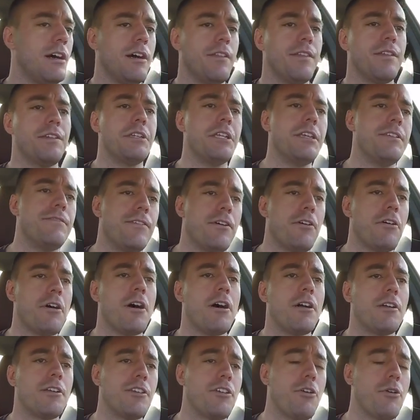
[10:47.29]
The default
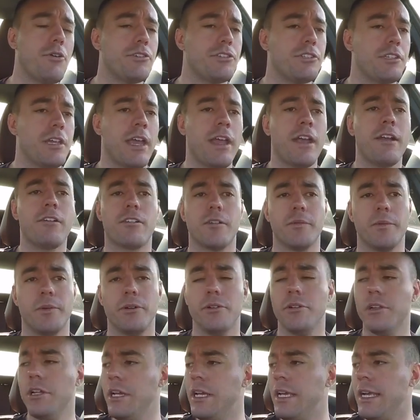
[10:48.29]
audio is
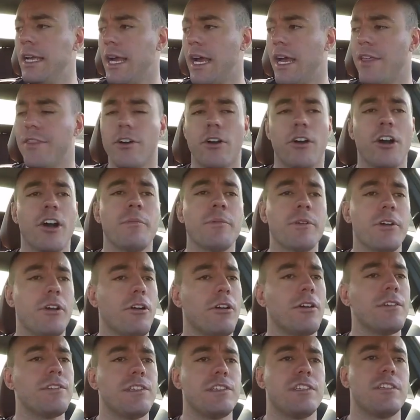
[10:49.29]
terrible, and the Harman
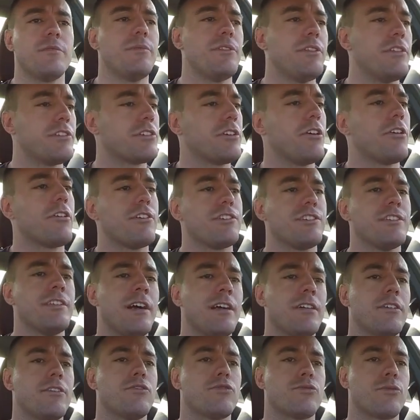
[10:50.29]
Kardon system in this car is
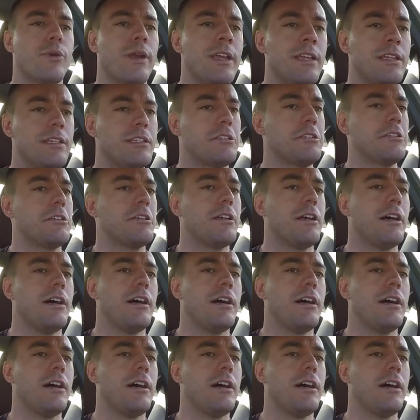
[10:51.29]
not great.